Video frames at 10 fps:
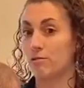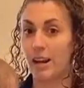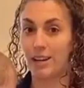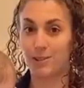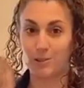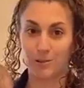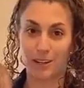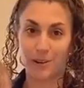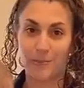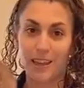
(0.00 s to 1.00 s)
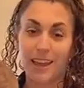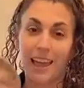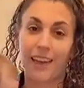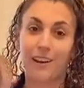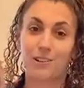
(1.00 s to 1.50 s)
right shoulder.
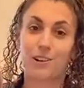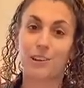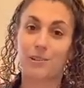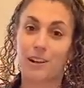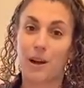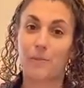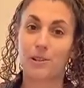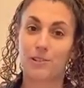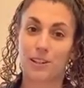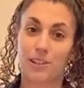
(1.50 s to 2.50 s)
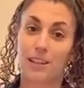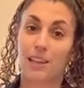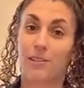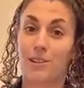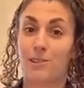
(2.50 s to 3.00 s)
And I'll show you a couple stretches that
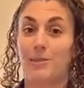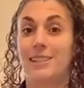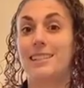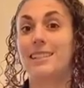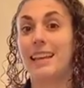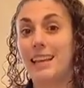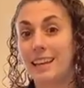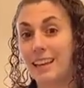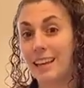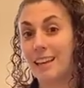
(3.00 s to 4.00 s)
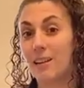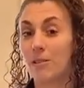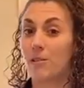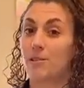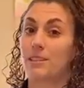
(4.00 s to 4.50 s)
you can do in standing,
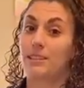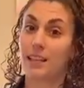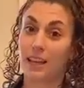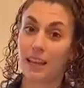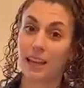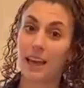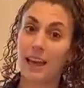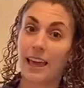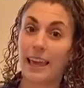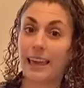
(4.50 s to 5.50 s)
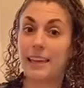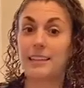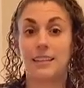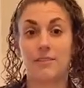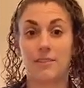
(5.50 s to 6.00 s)
sitting, and
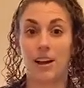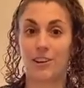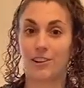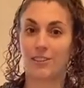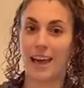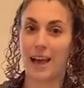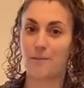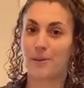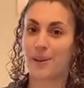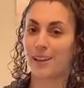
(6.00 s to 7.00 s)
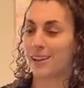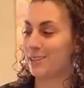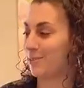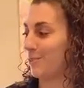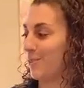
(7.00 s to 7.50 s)
even on your lap.
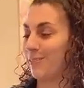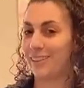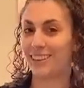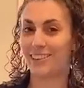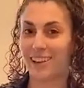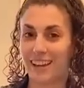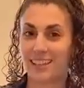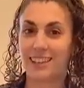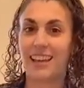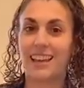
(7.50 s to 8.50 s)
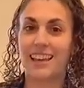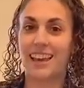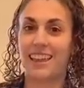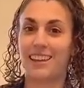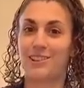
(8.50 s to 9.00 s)
So hopefully you guys
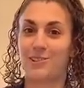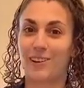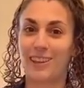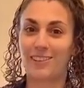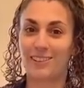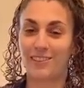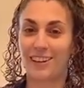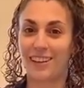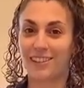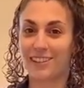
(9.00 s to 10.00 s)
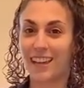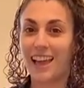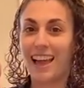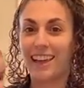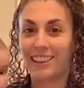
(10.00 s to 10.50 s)
can enjoy those videos and